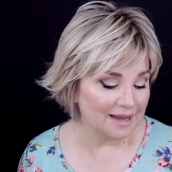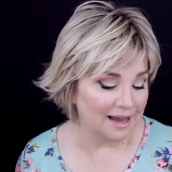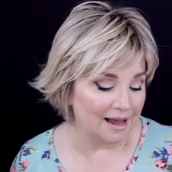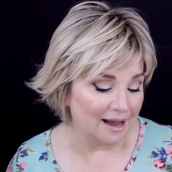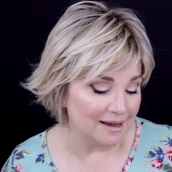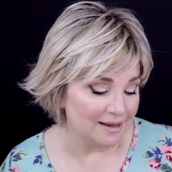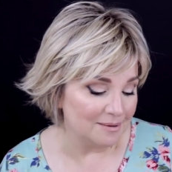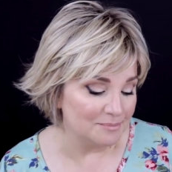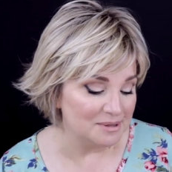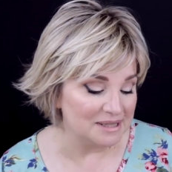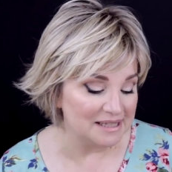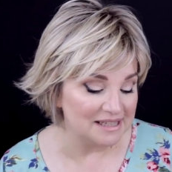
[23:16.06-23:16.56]

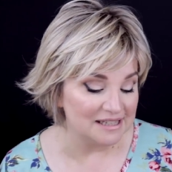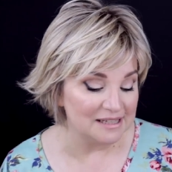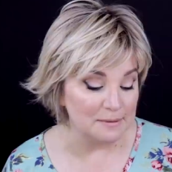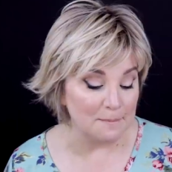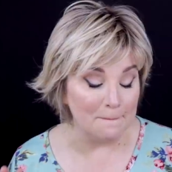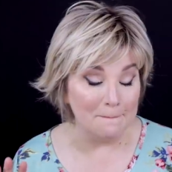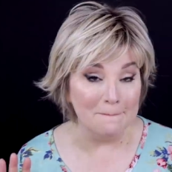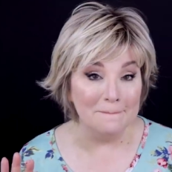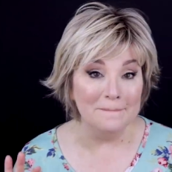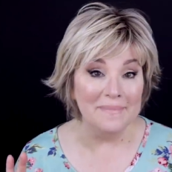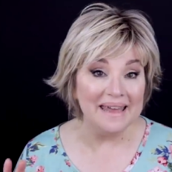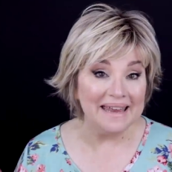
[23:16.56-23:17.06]
I am
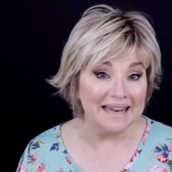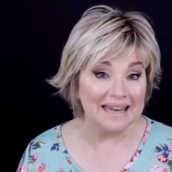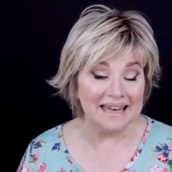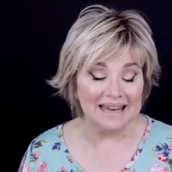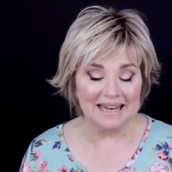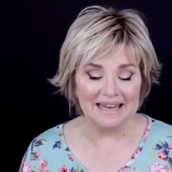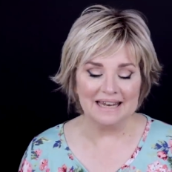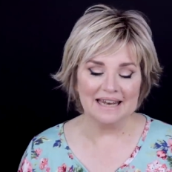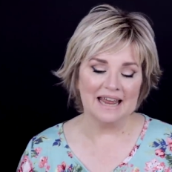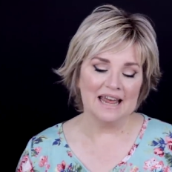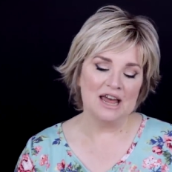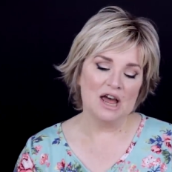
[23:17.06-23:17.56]

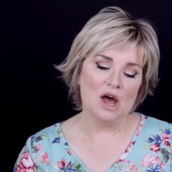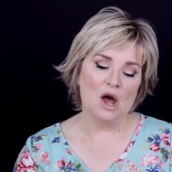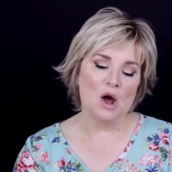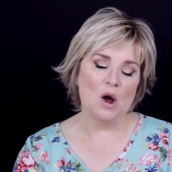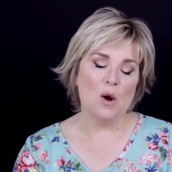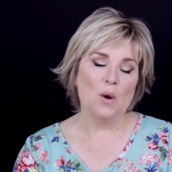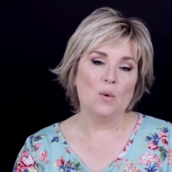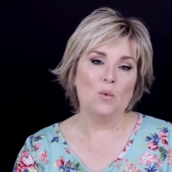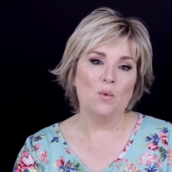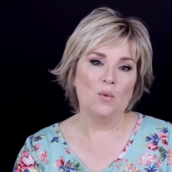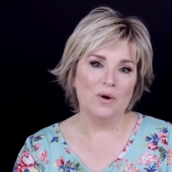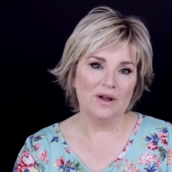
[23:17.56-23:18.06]
smitten
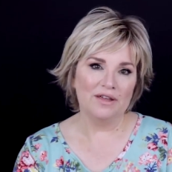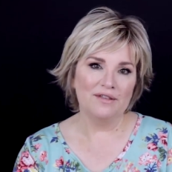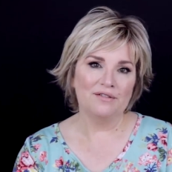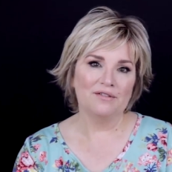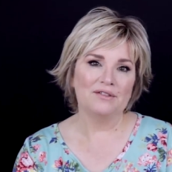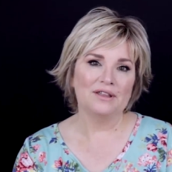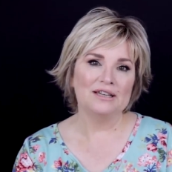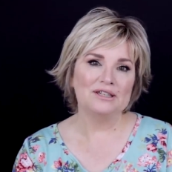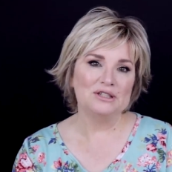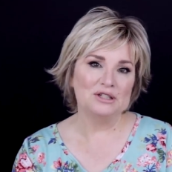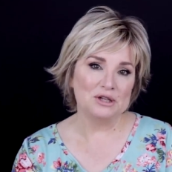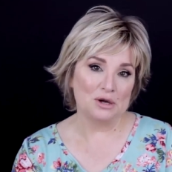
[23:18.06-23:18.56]

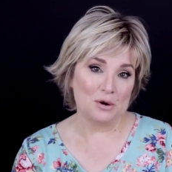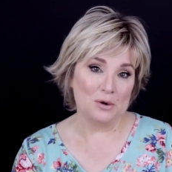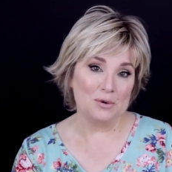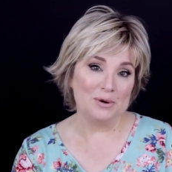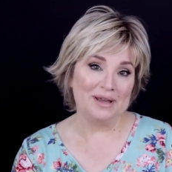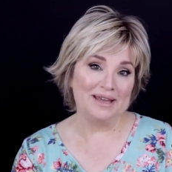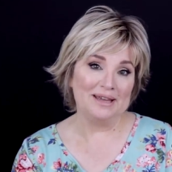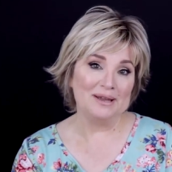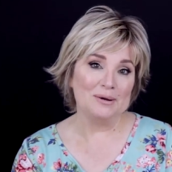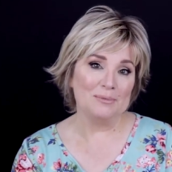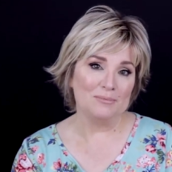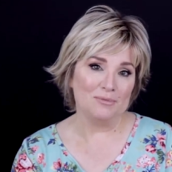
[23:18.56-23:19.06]
with
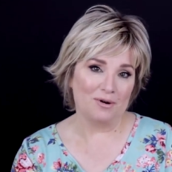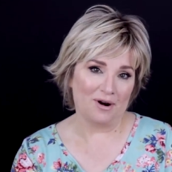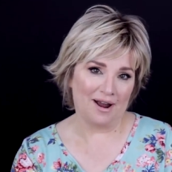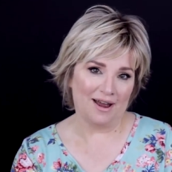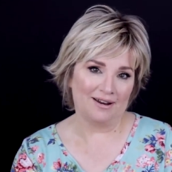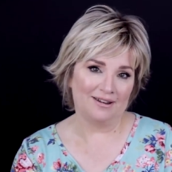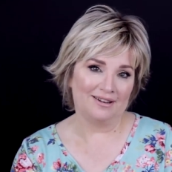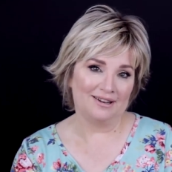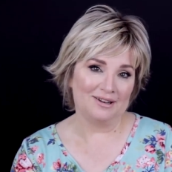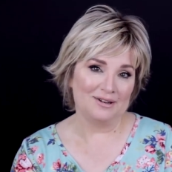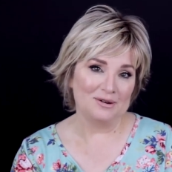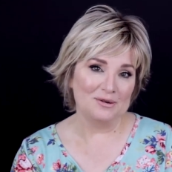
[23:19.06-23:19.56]
Toni
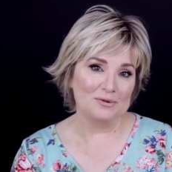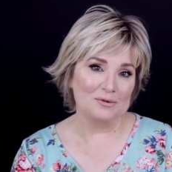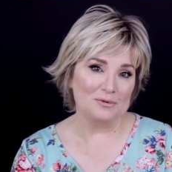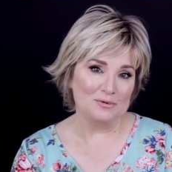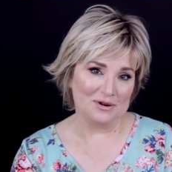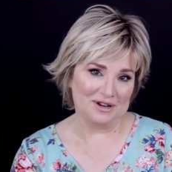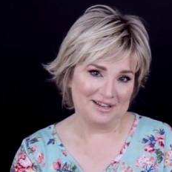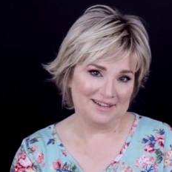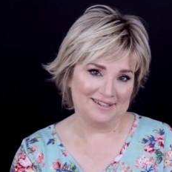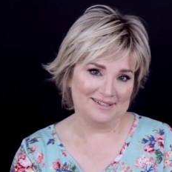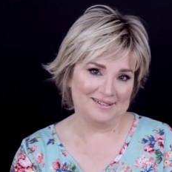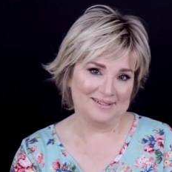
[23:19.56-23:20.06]
Brattin
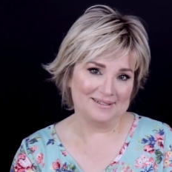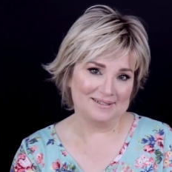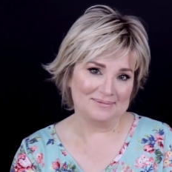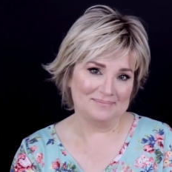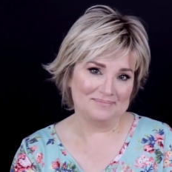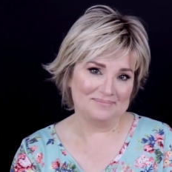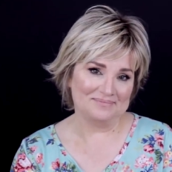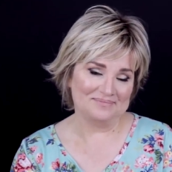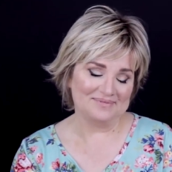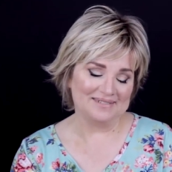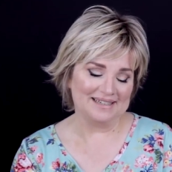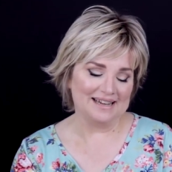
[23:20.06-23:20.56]
wigs.
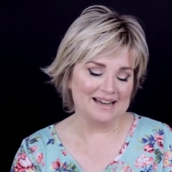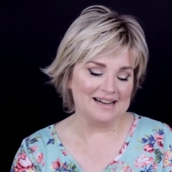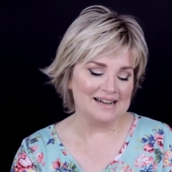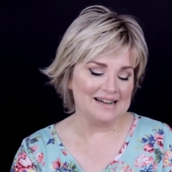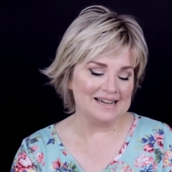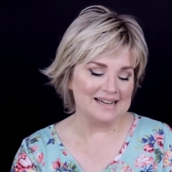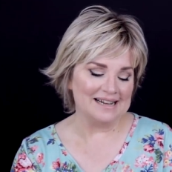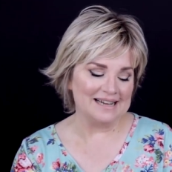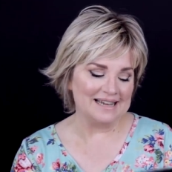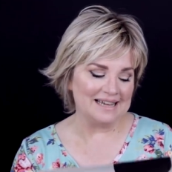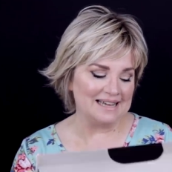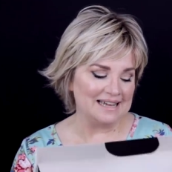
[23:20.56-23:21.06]

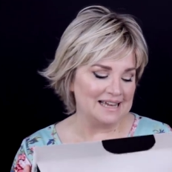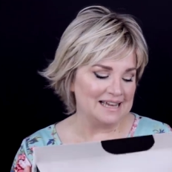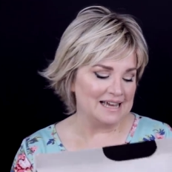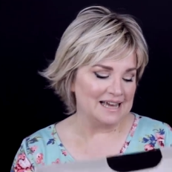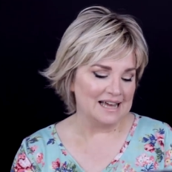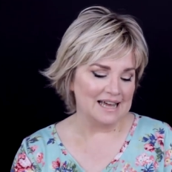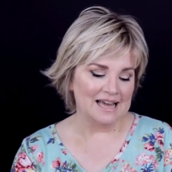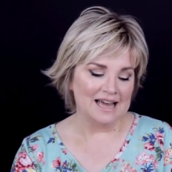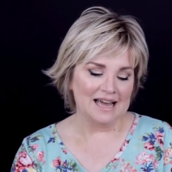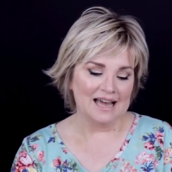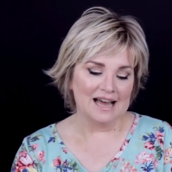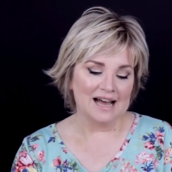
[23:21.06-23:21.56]
I,
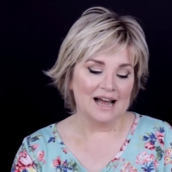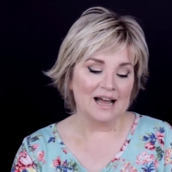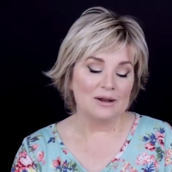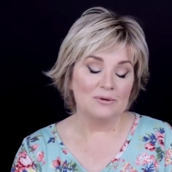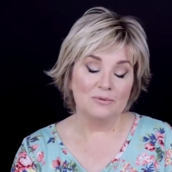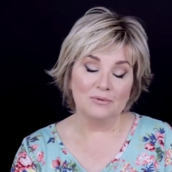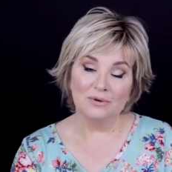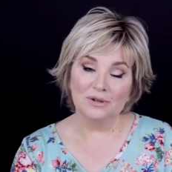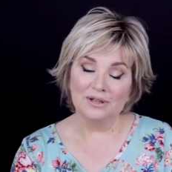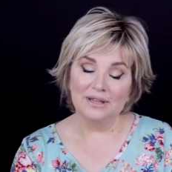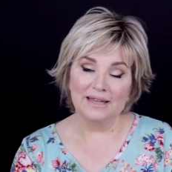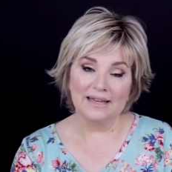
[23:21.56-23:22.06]
I
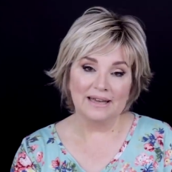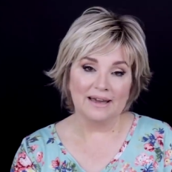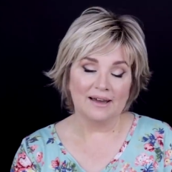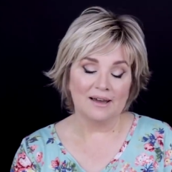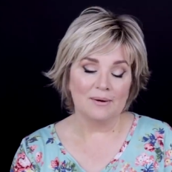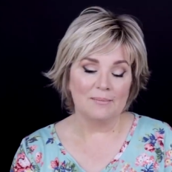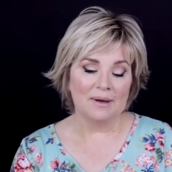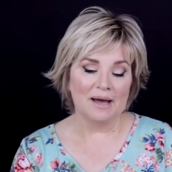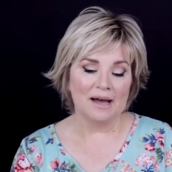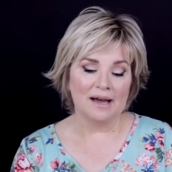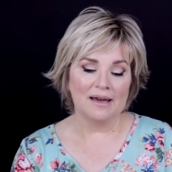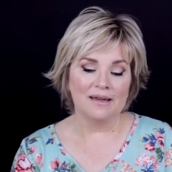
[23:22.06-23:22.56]
really
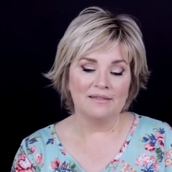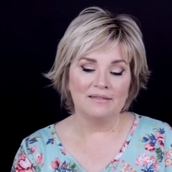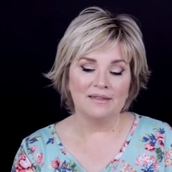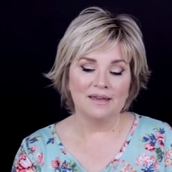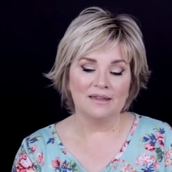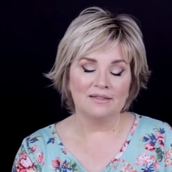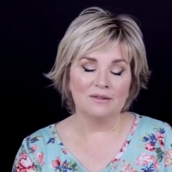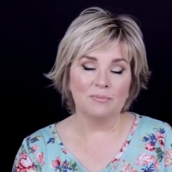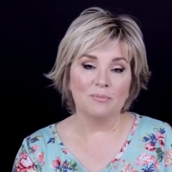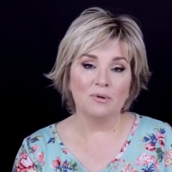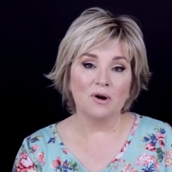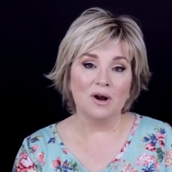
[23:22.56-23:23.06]
am. I
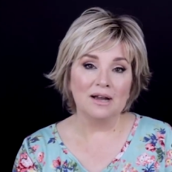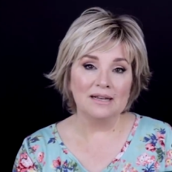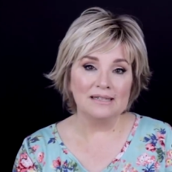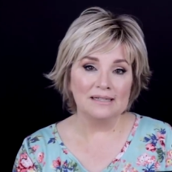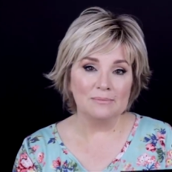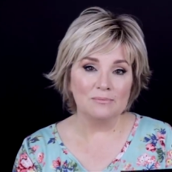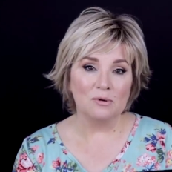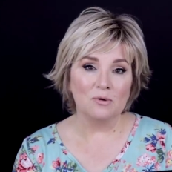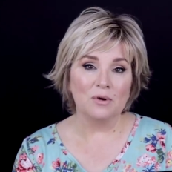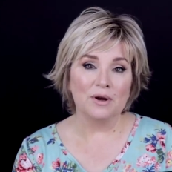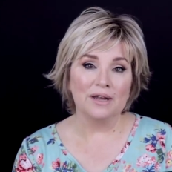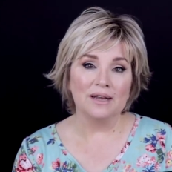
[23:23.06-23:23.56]
think the
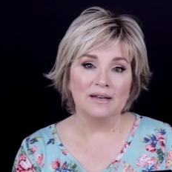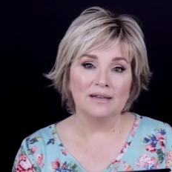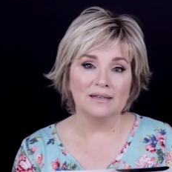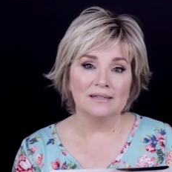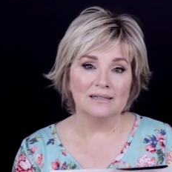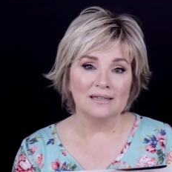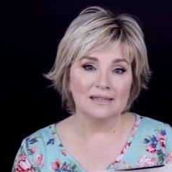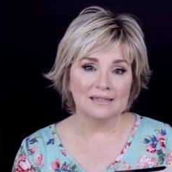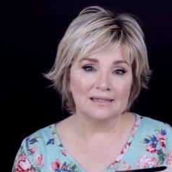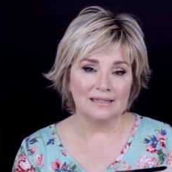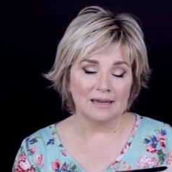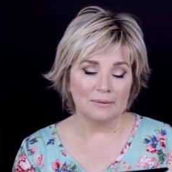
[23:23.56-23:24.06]
price point
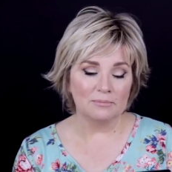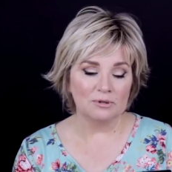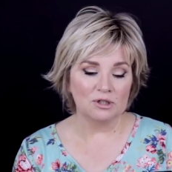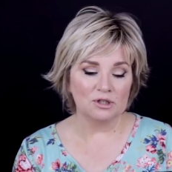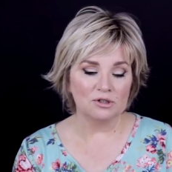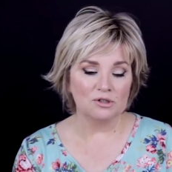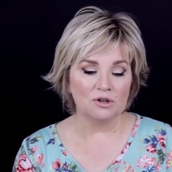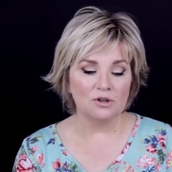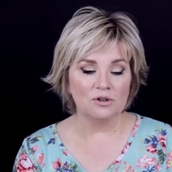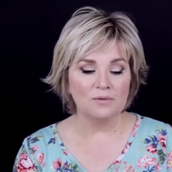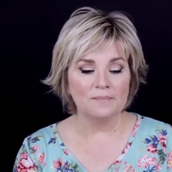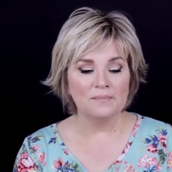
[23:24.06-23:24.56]
is
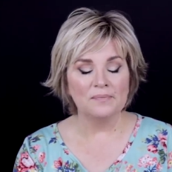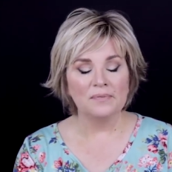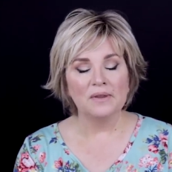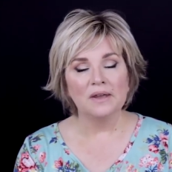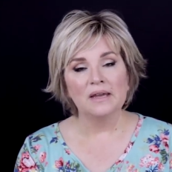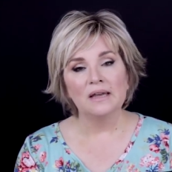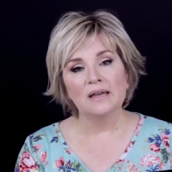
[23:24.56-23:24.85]
exceptional.